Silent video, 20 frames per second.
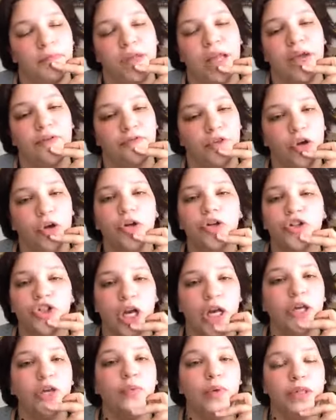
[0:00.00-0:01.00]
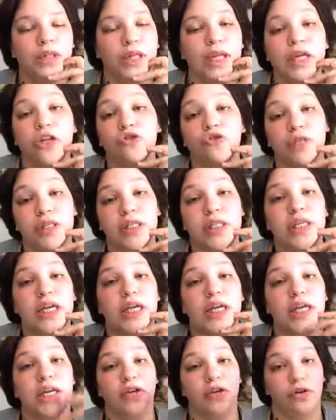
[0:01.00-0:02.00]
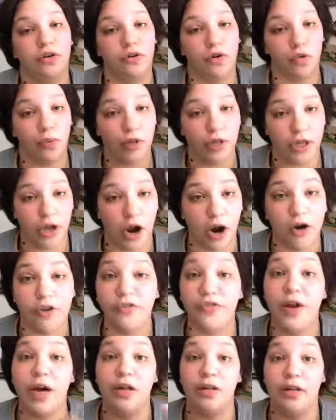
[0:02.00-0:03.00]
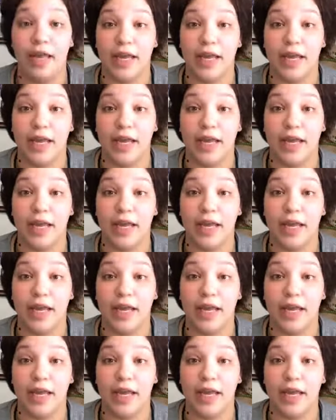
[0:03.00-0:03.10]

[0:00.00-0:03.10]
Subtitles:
if you're genuinely interested and you're really heartfelt,